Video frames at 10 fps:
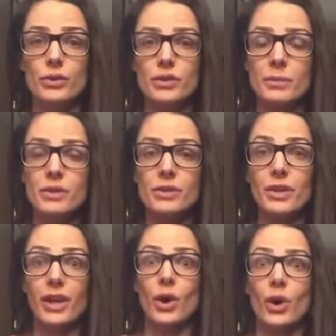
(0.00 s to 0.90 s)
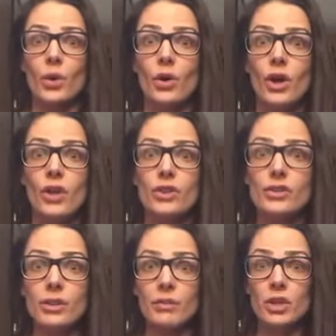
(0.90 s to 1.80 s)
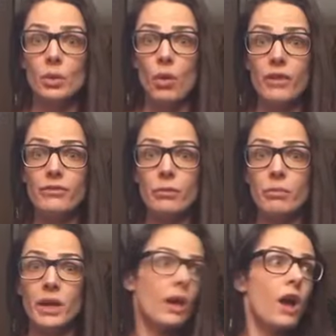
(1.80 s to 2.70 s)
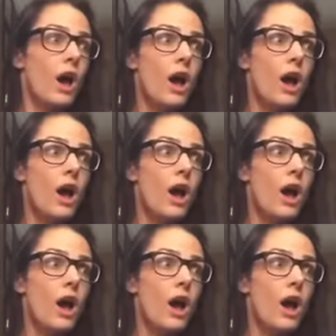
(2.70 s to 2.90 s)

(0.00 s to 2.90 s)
You slip into like, oh, there's something you want from me.